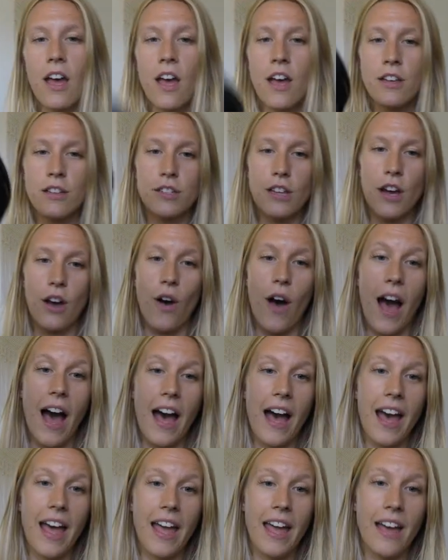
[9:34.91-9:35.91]
So
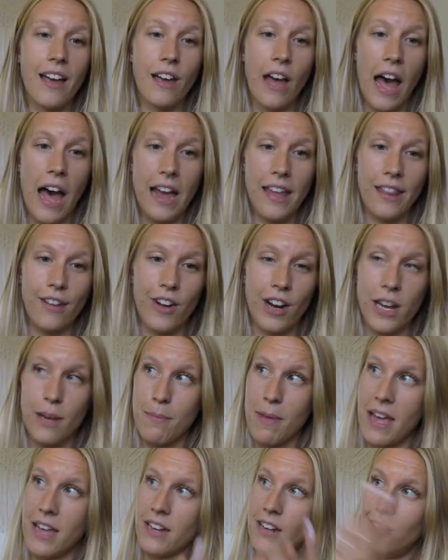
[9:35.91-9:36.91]
I highly
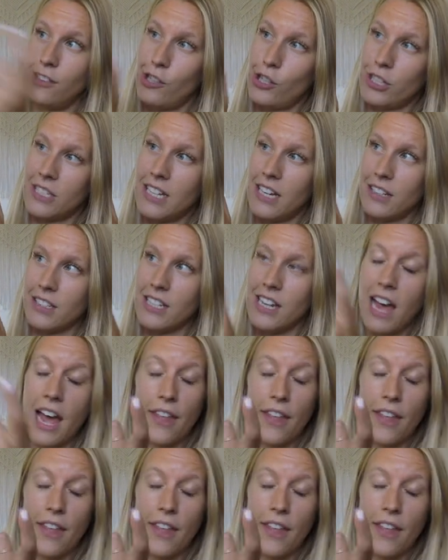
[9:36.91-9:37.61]
recommend Look Delta.